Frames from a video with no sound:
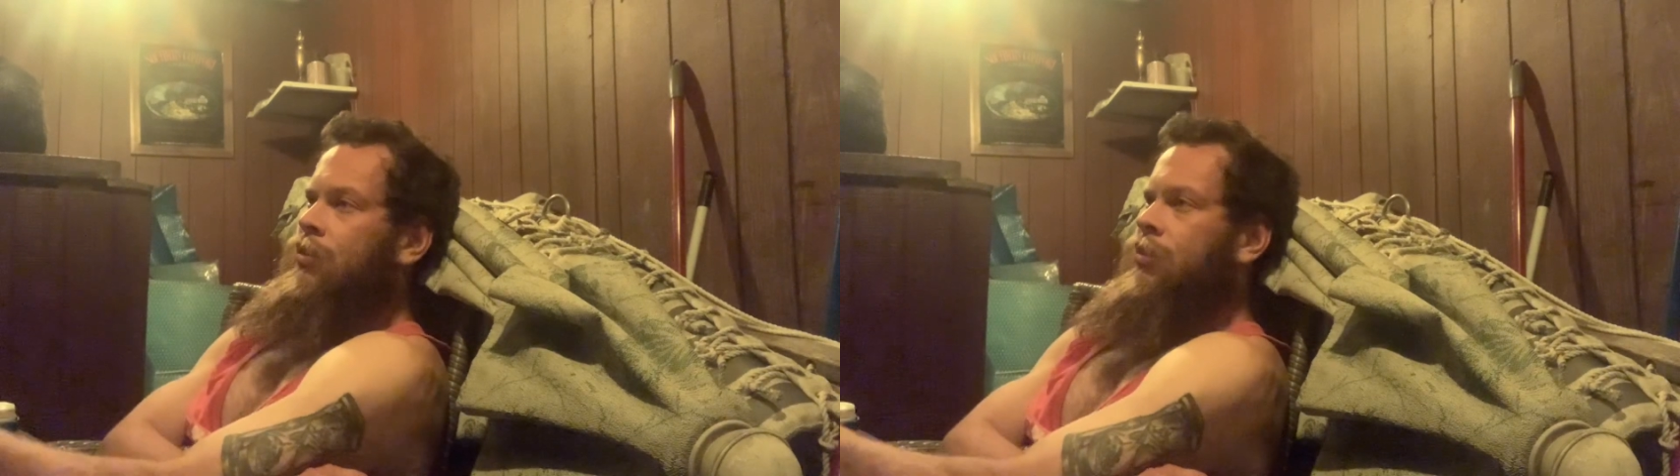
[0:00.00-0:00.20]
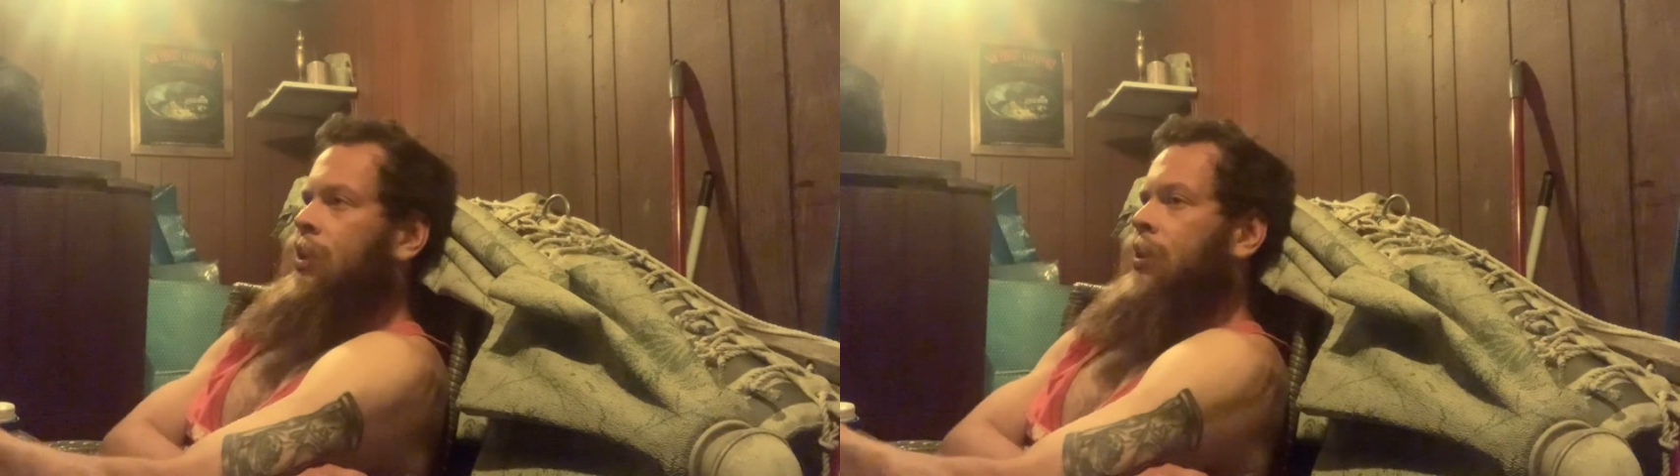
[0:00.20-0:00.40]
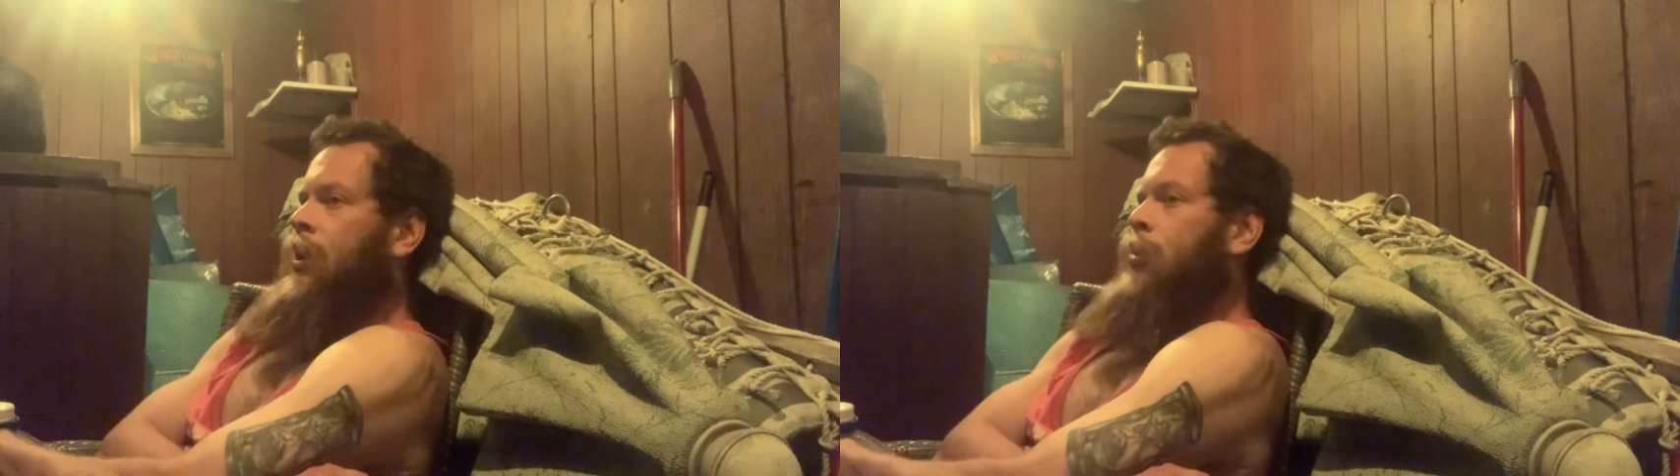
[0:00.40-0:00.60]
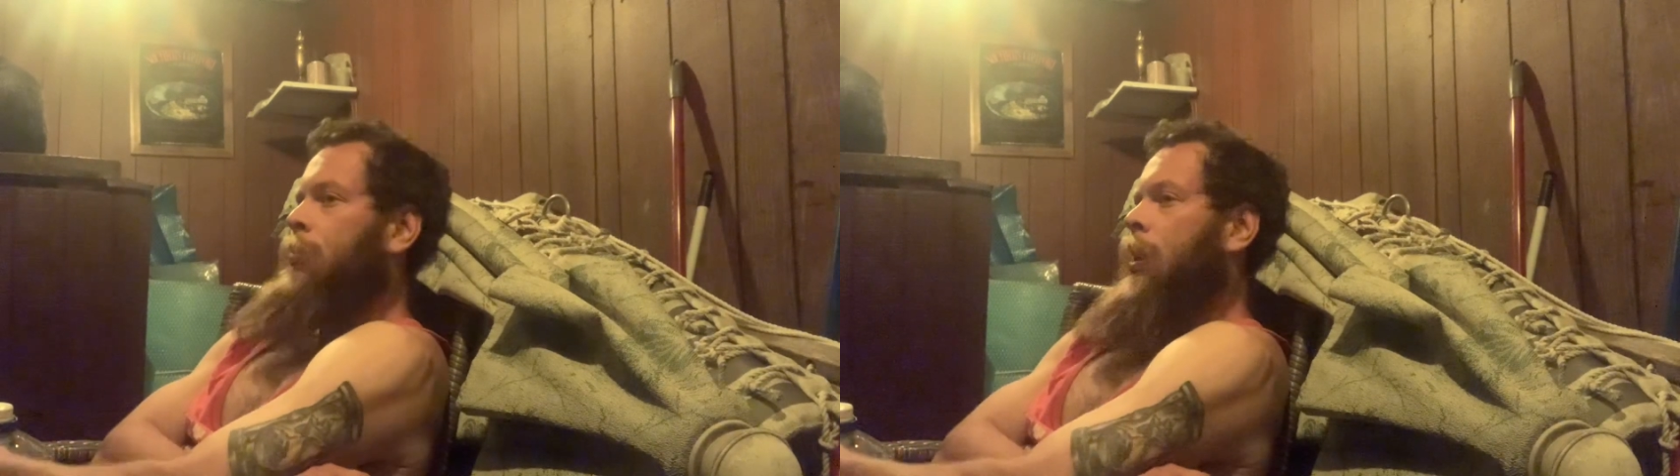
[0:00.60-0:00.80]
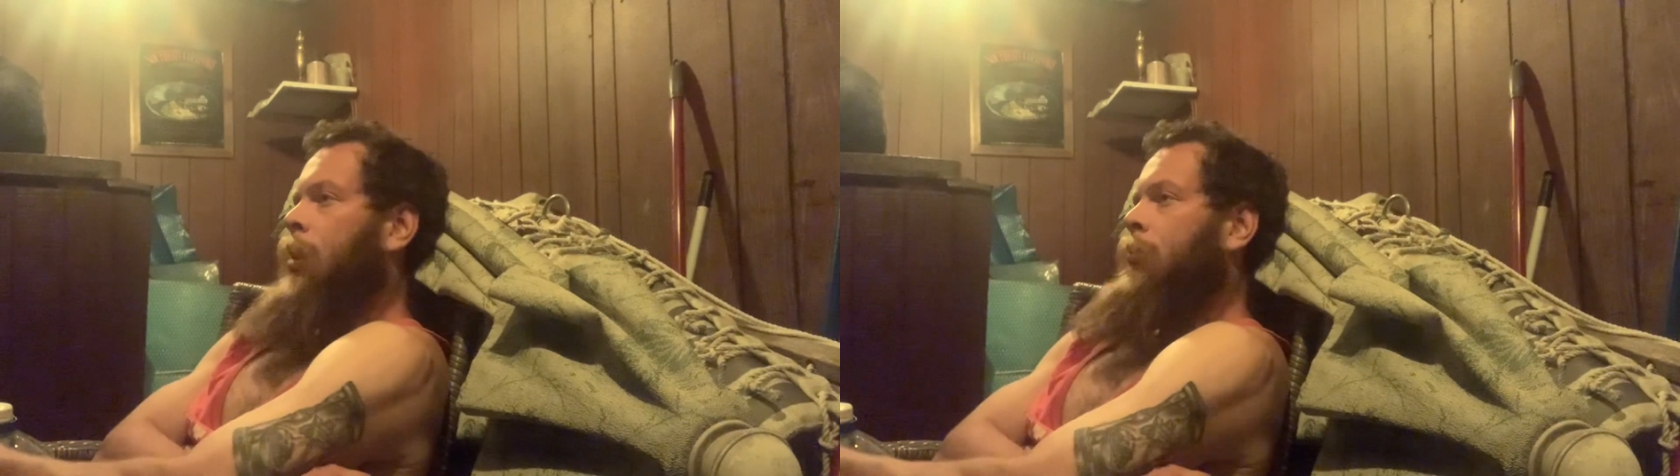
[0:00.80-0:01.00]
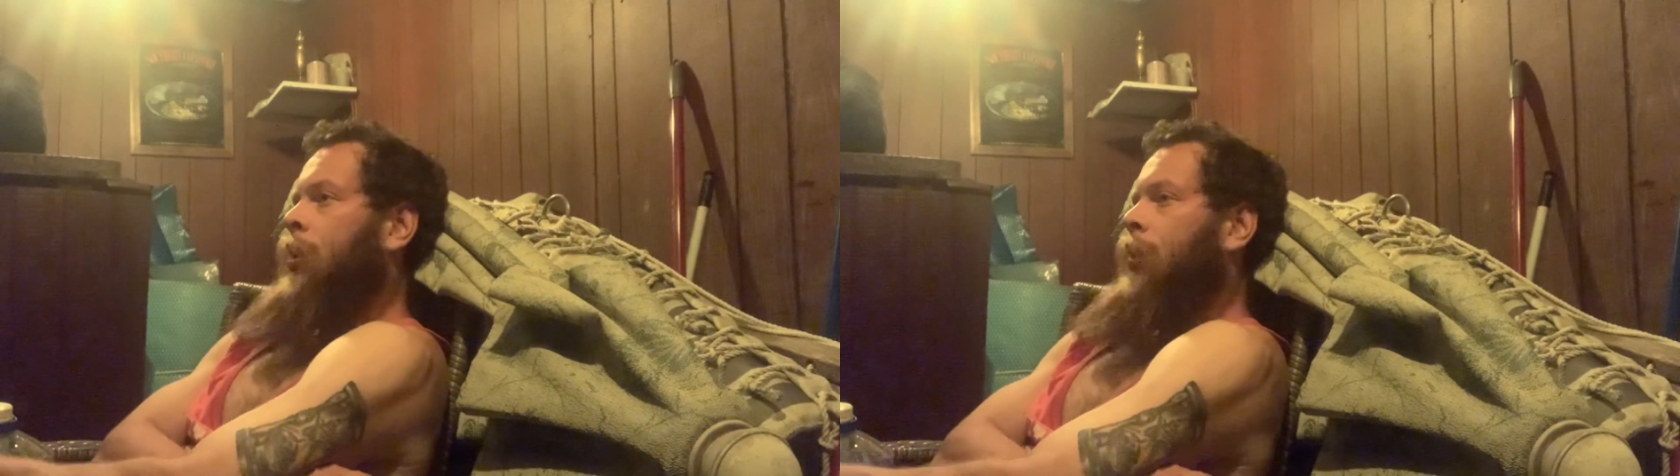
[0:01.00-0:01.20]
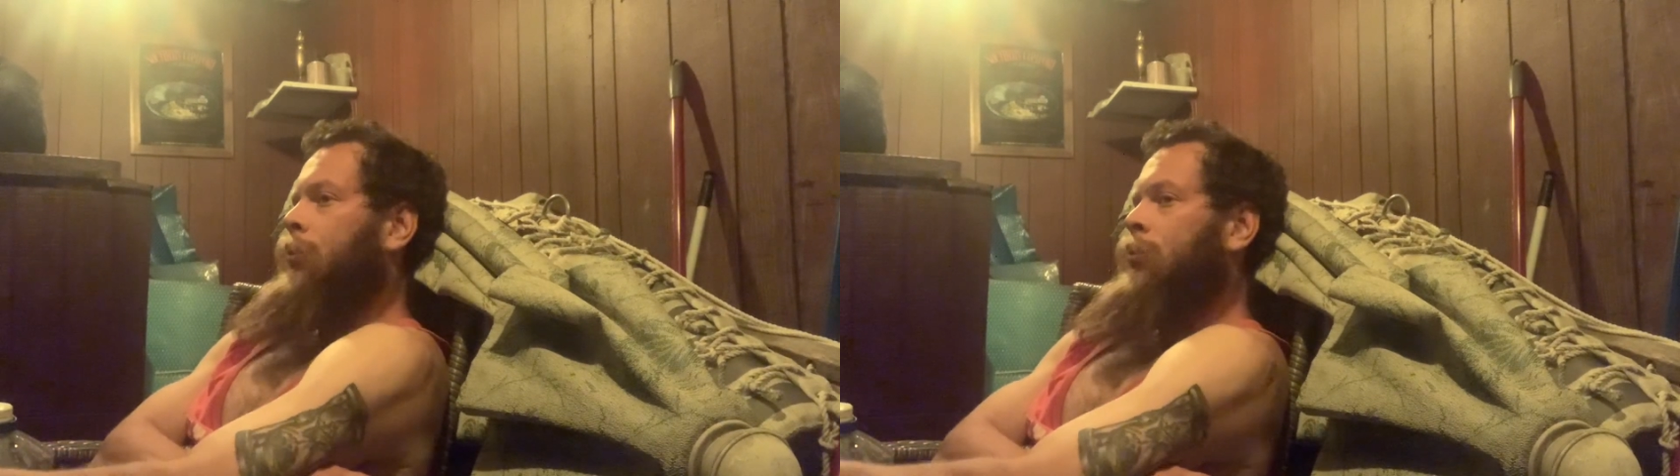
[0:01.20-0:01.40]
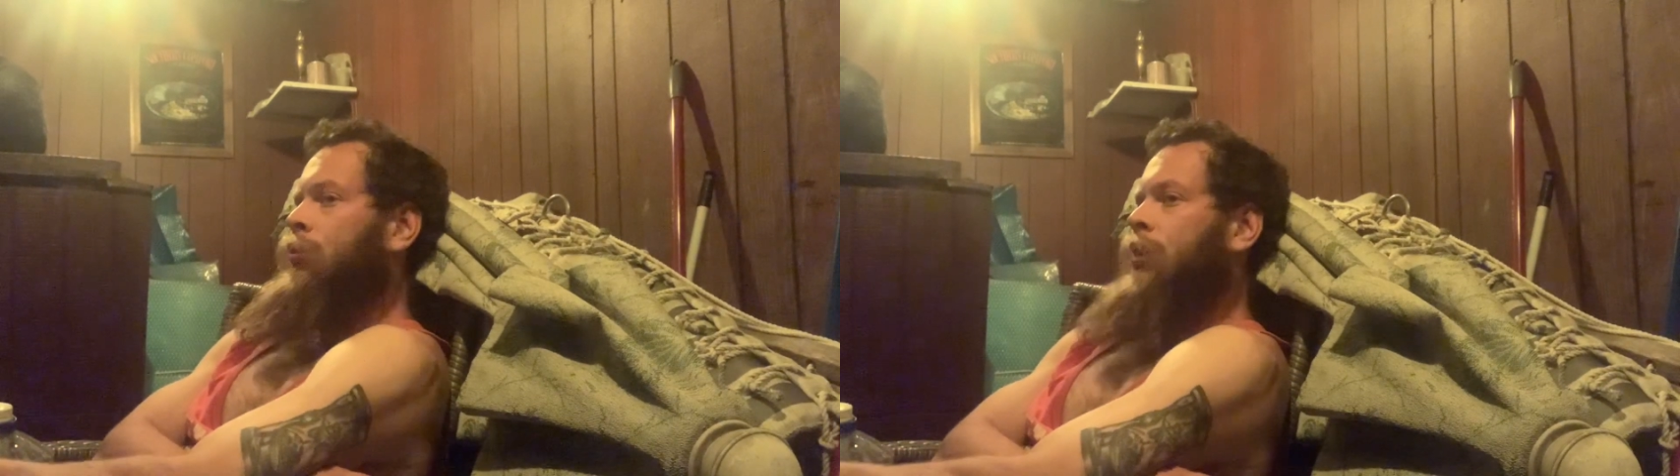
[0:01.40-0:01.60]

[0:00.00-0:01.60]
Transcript: they care about others.